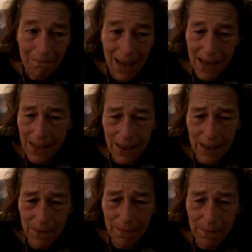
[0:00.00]
as
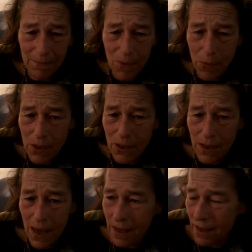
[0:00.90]
a, what would you
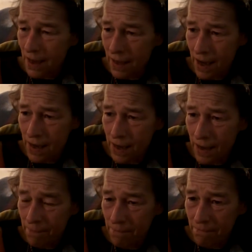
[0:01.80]
say, like
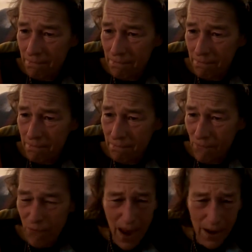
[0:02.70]
a
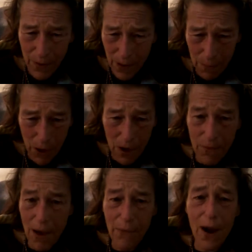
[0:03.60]
favor, party
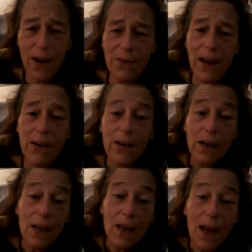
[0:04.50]
favor, I don't know,
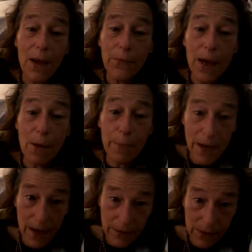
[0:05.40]
at the open
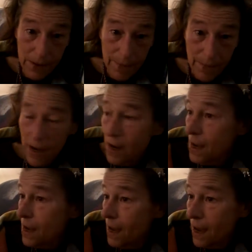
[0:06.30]
house.
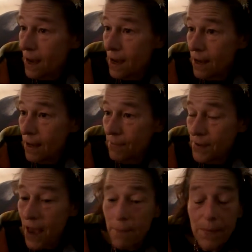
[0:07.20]

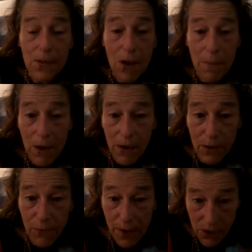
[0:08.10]
Yeah, so I'm going
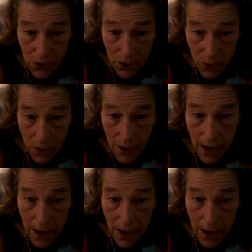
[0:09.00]
to finish the corn